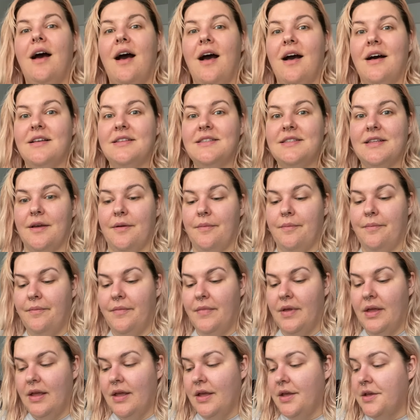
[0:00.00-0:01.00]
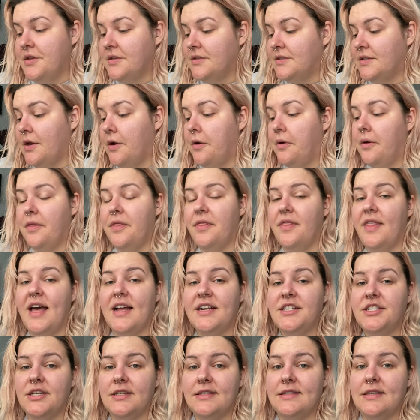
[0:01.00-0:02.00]
Awesome. So
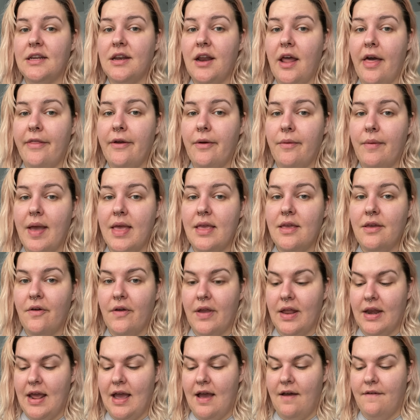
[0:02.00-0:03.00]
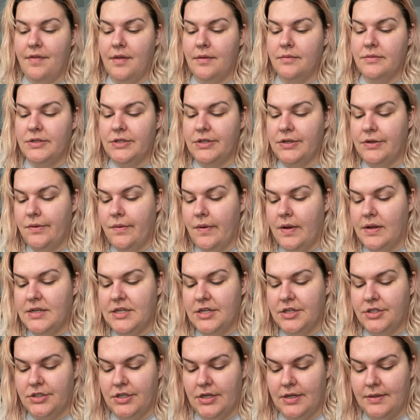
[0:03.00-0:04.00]
that's just another way you can have them do
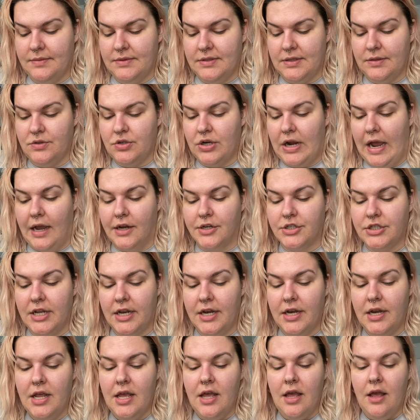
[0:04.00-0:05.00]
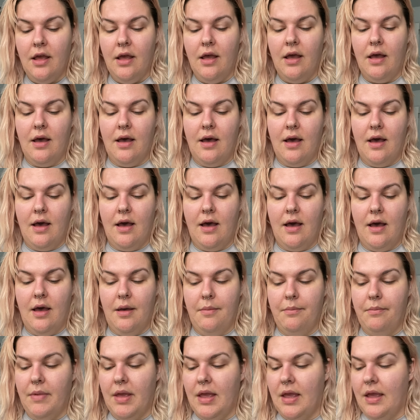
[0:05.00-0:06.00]
addition and subtraction.
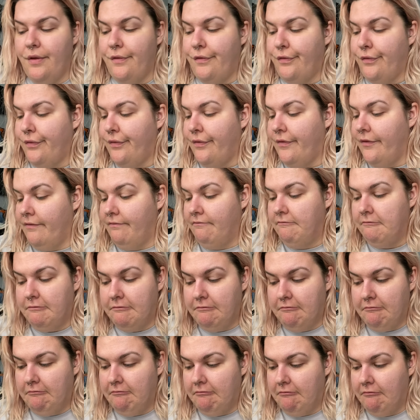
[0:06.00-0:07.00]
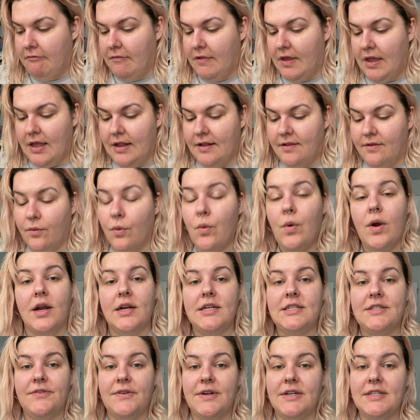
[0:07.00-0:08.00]
If it's
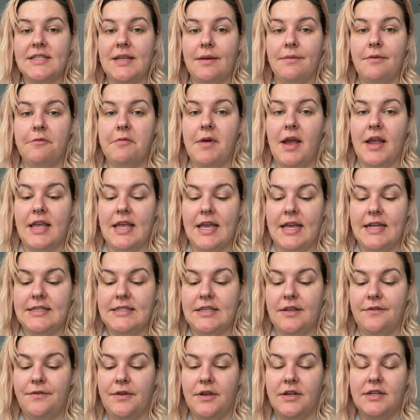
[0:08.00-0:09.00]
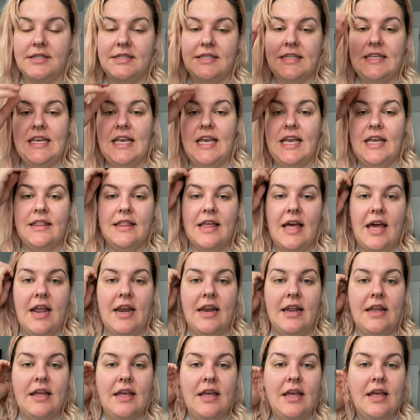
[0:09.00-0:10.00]
worked for some of my kids, if you're seeing
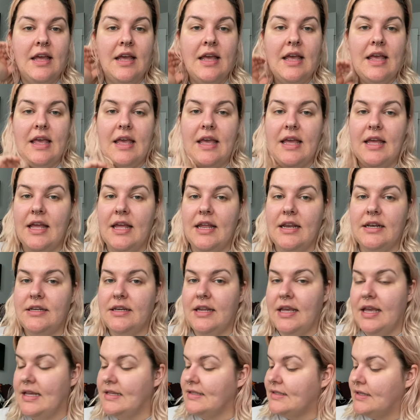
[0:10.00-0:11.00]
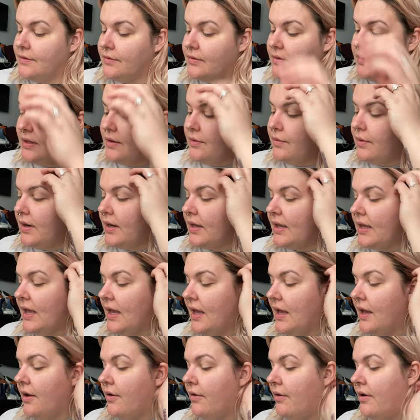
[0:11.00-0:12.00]
that it isn't really
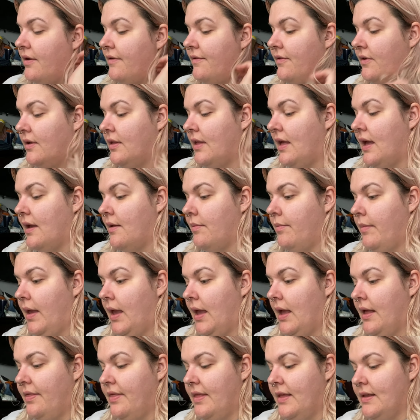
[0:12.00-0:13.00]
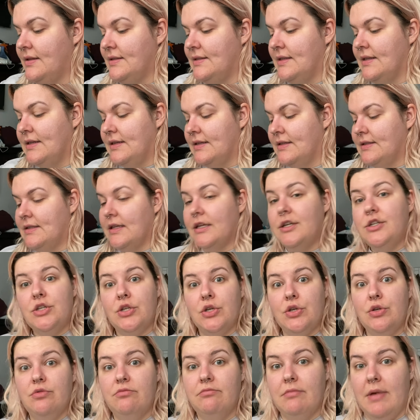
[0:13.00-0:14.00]
working, or if you're like, man, this is
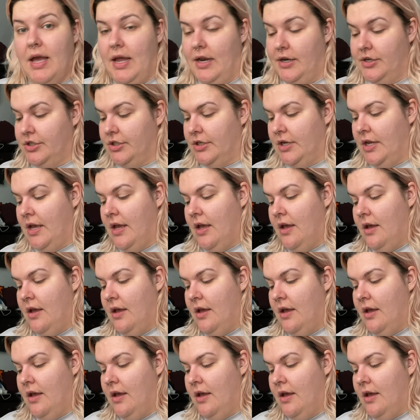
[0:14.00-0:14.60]
too much,